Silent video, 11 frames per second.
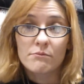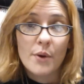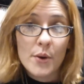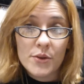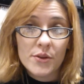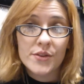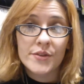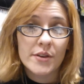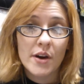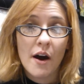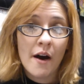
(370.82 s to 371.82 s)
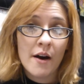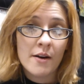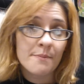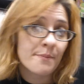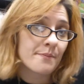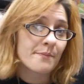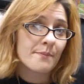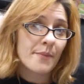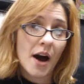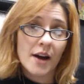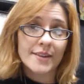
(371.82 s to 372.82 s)
Both are
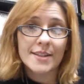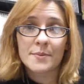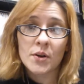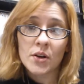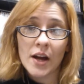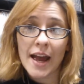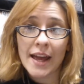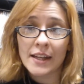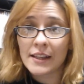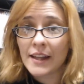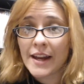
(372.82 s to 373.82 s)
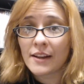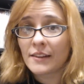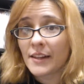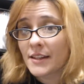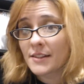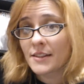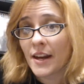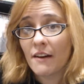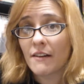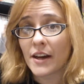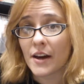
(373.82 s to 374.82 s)
possible and likely
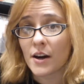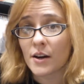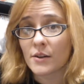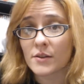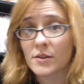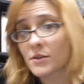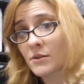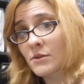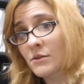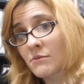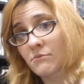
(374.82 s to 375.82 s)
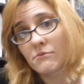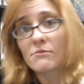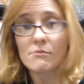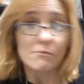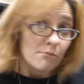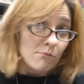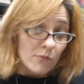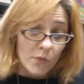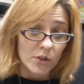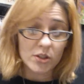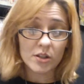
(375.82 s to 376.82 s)
scenarios.
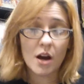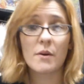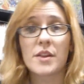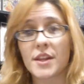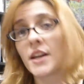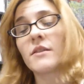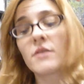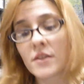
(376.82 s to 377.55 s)
We'll just go with it.